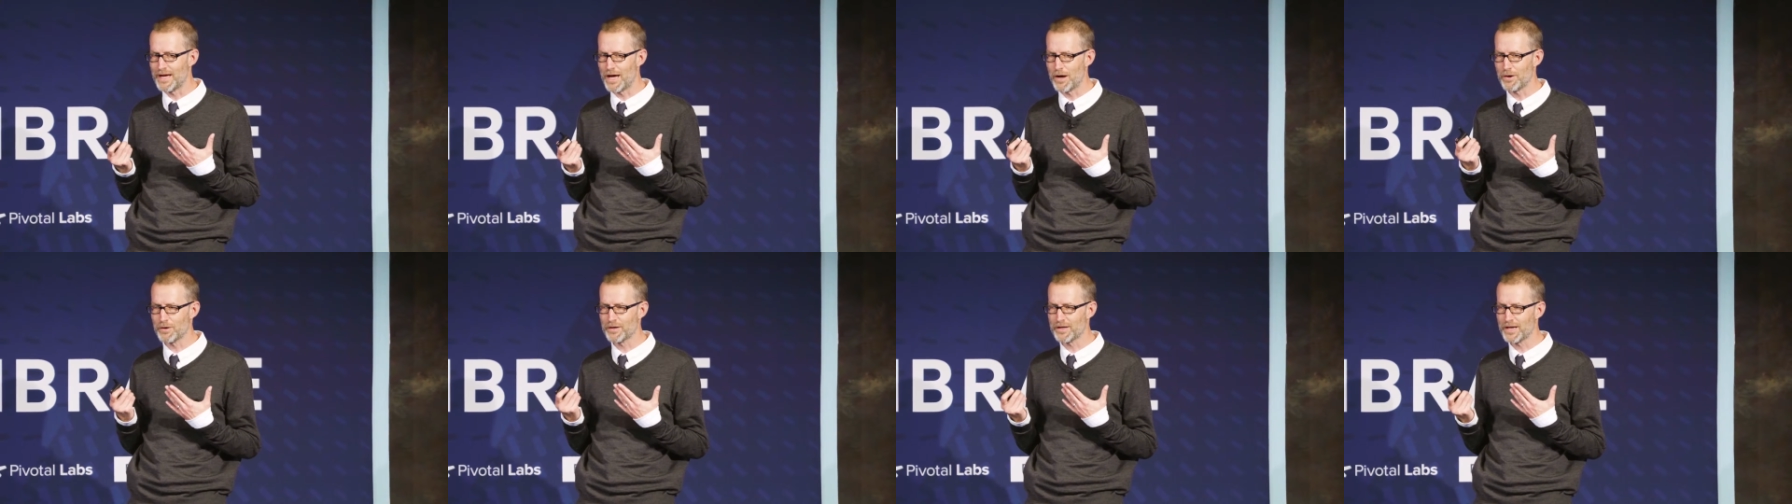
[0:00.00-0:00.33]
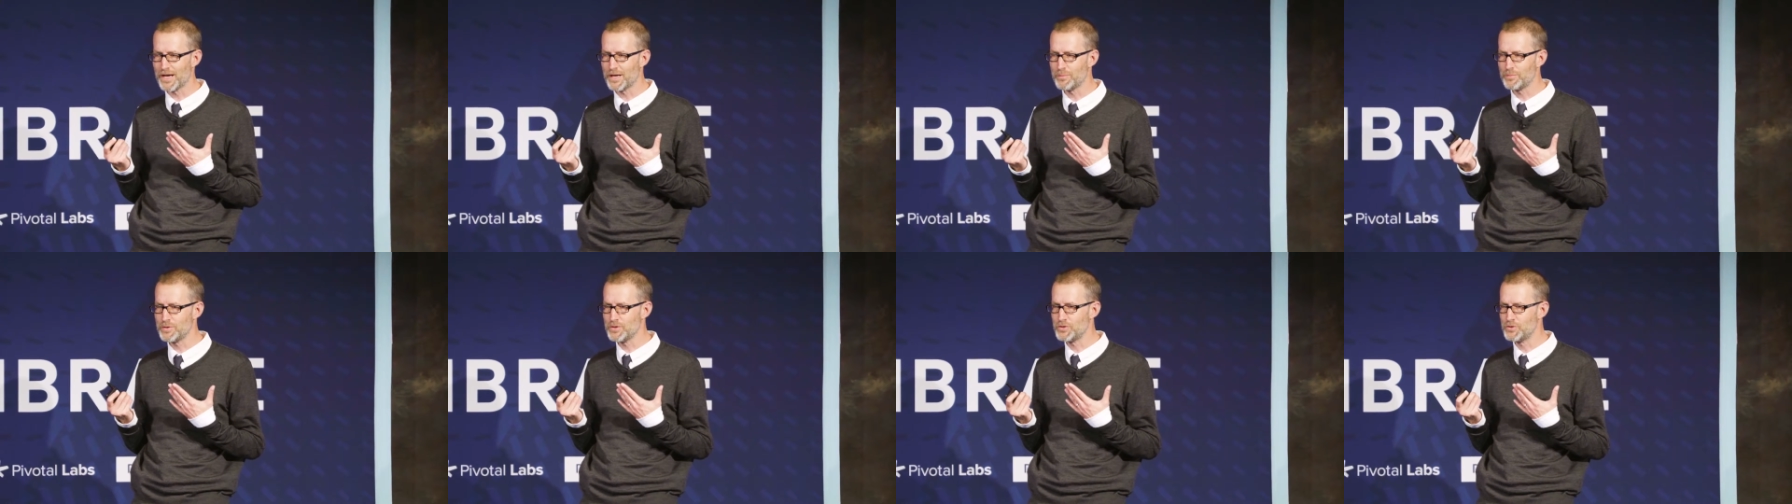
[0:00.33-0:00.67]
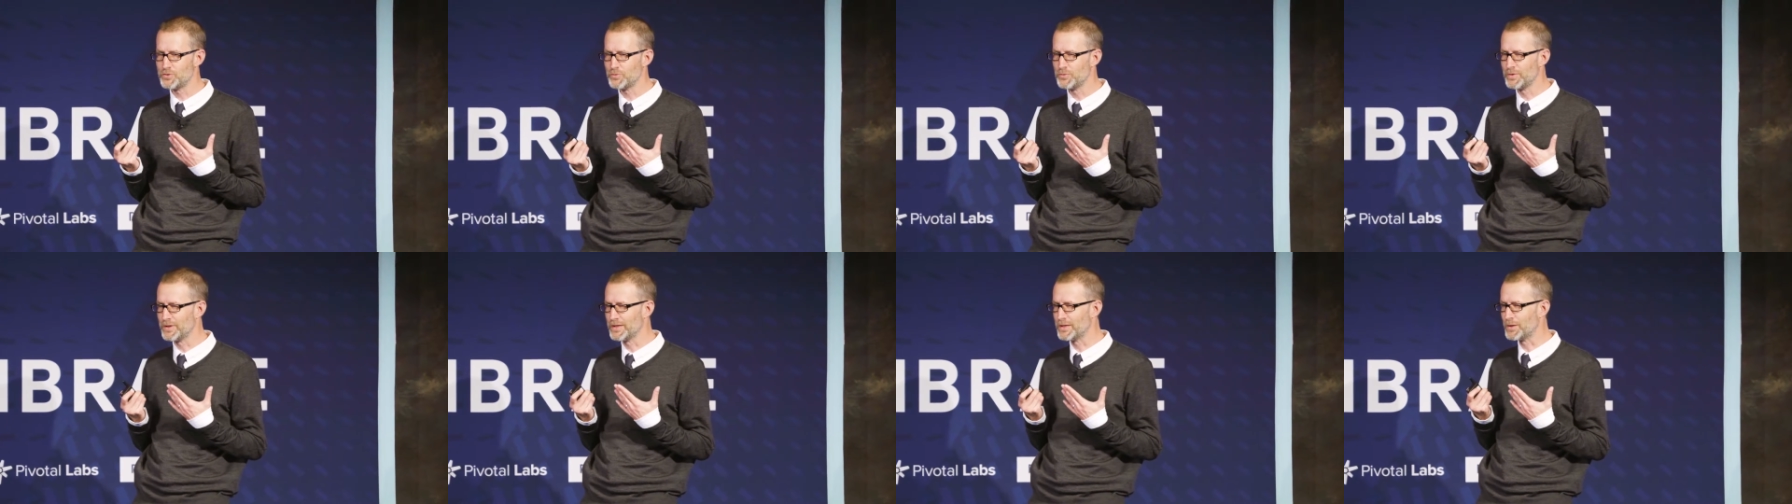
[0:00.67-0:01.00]
how could I be
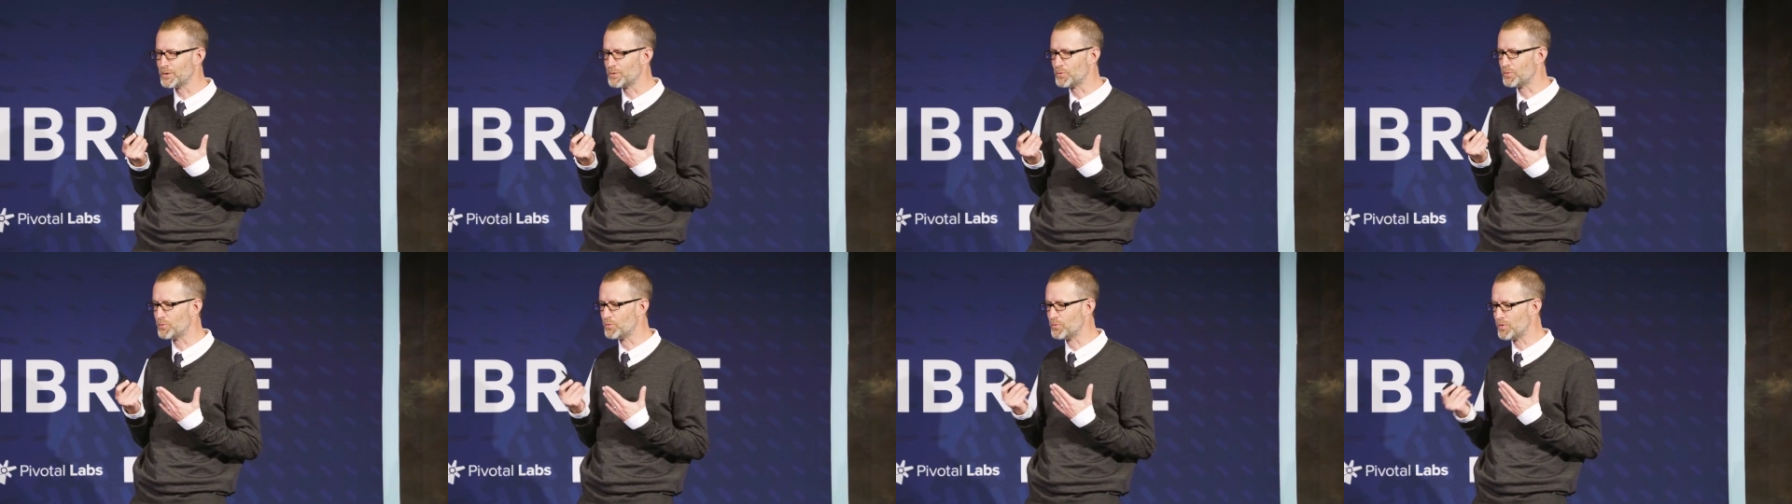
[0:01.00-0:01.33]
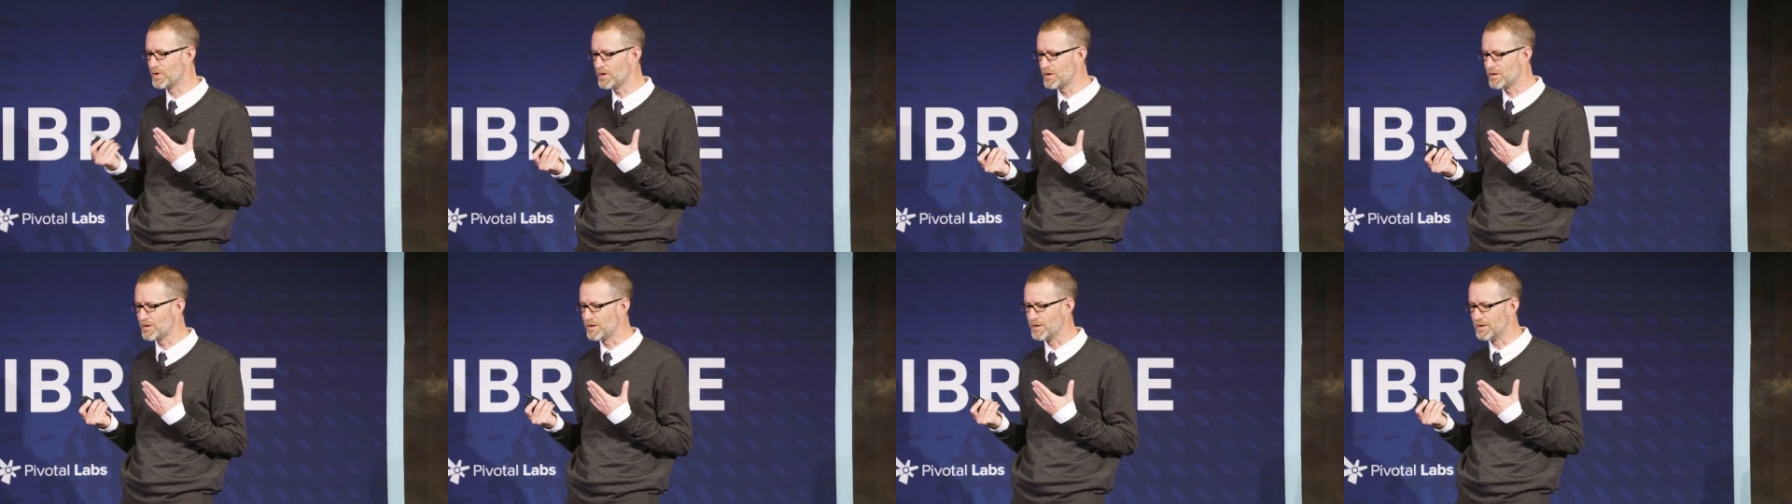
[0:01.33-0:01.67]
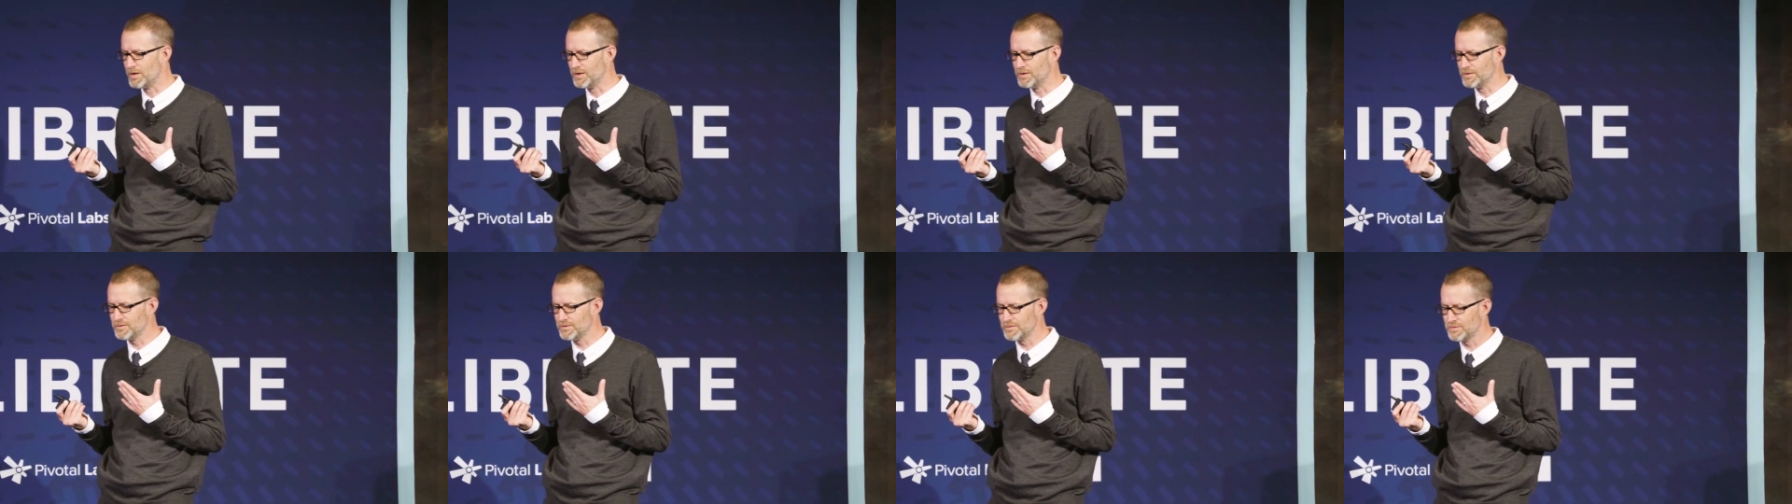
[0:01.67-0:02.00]
doing it
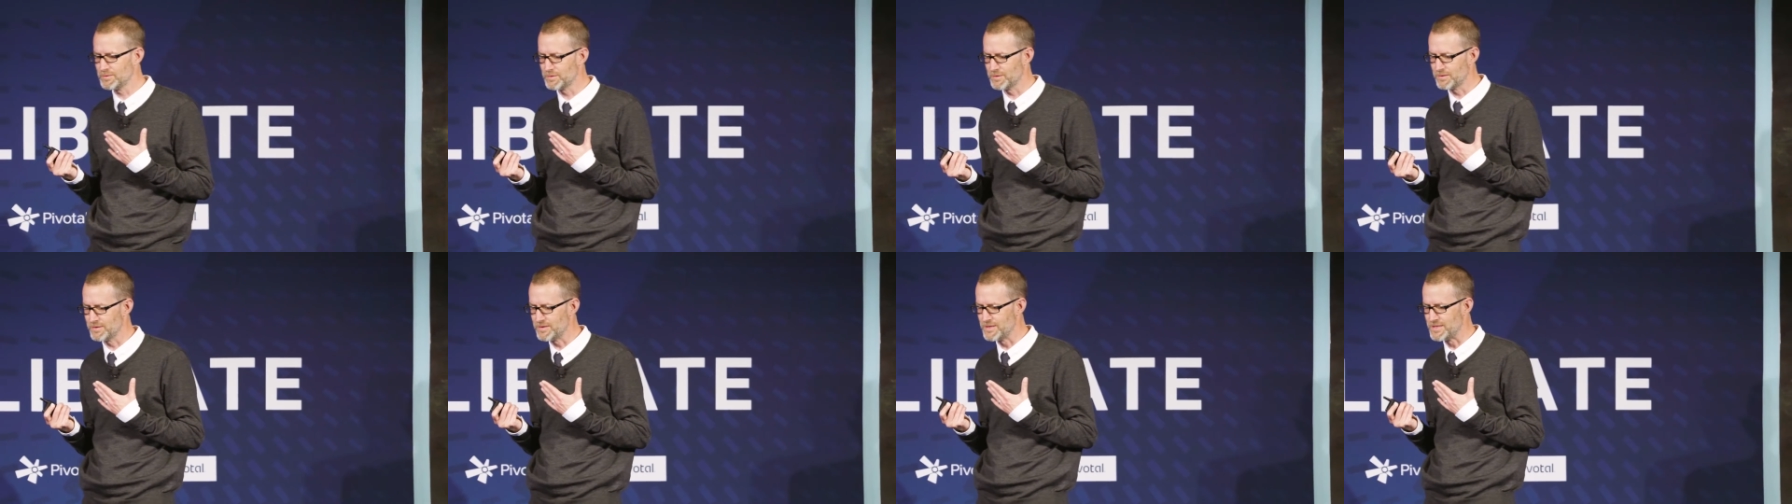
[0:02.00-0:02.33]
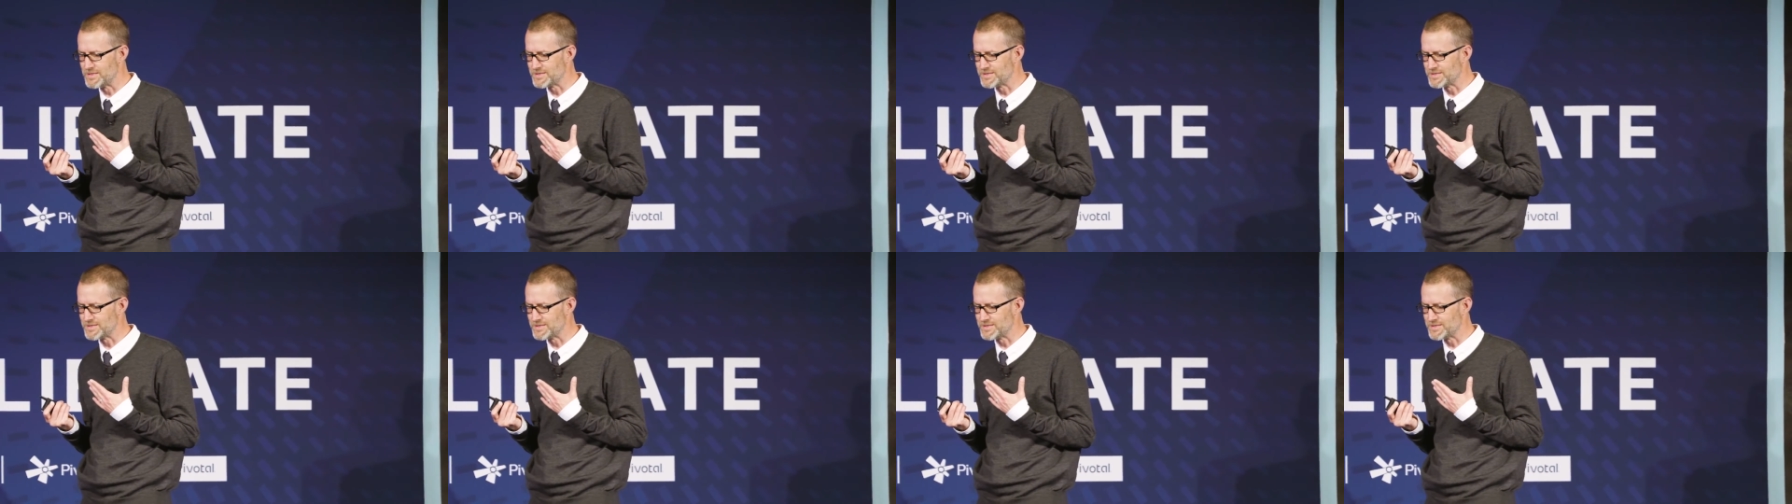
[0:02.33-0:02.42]
wrong?